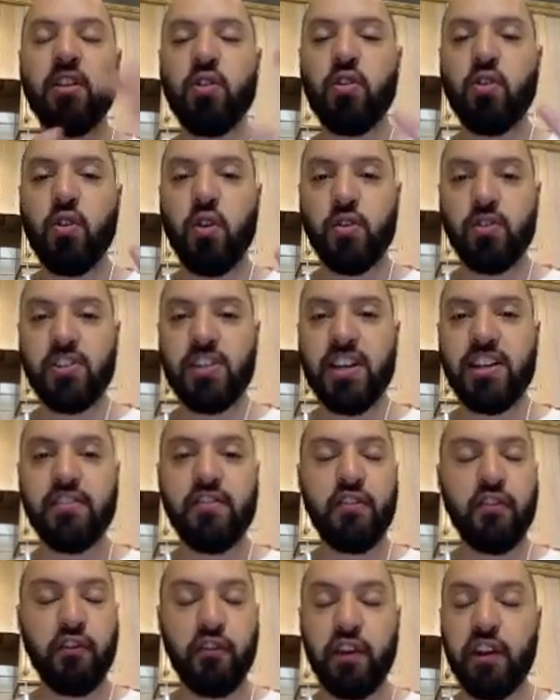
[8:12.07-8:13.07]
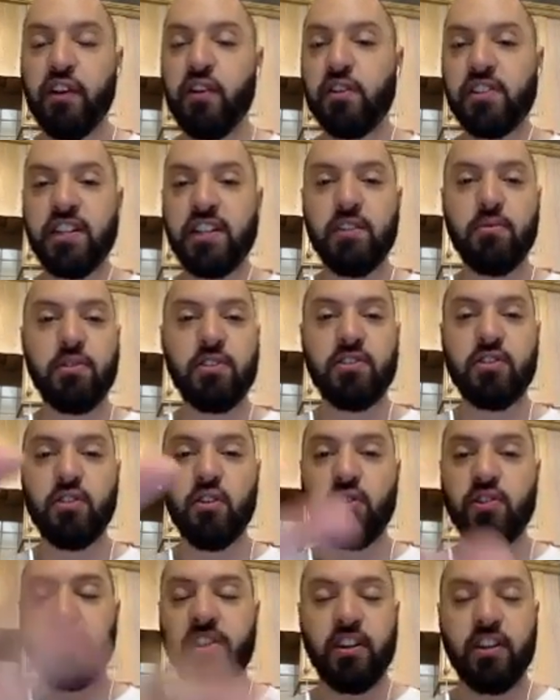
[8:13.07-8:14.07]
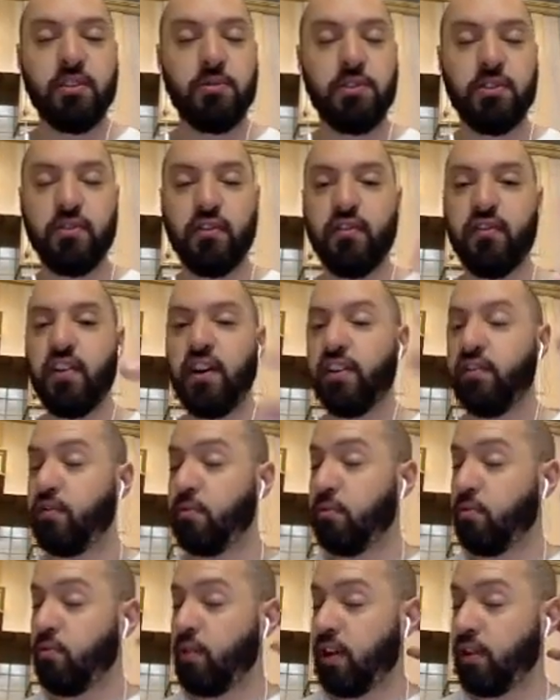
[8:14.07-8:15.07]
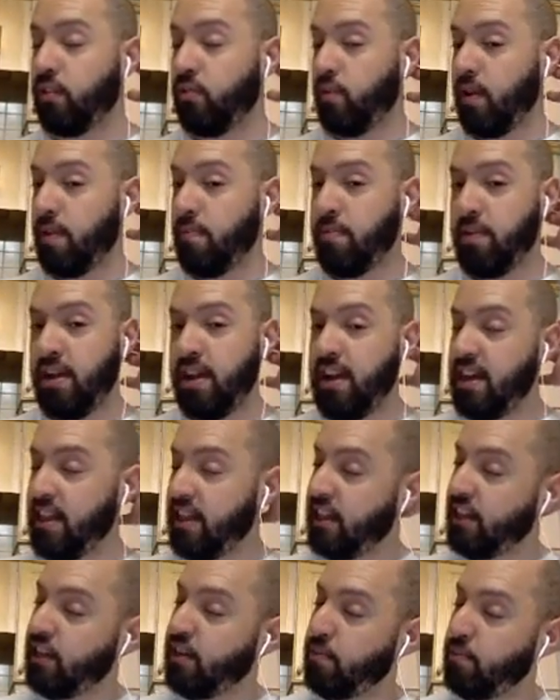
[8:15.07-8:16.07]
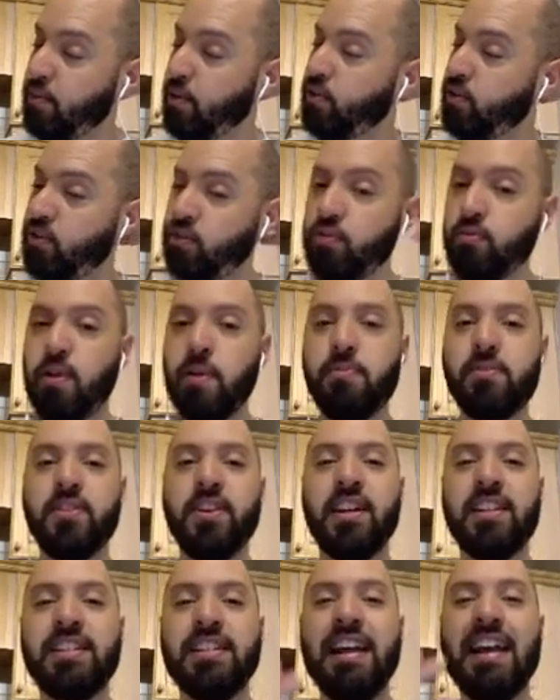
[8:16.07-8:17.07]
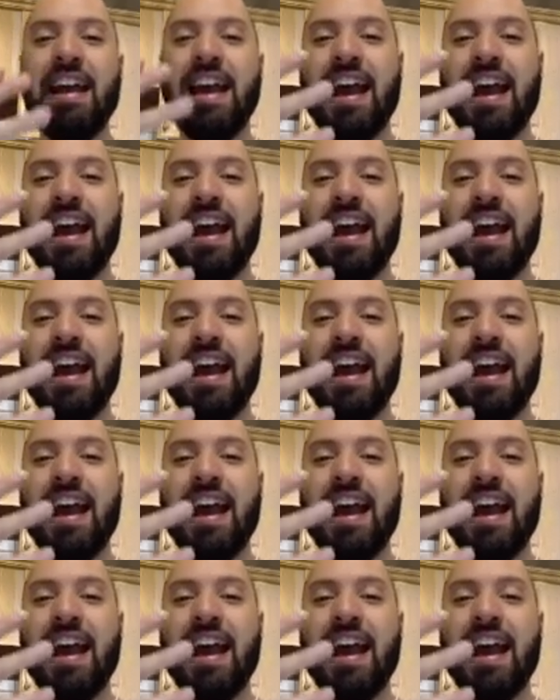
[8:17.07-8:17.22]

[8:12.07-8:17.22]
Content, free content, which Content Artemis will find from around the web that you can post to your website,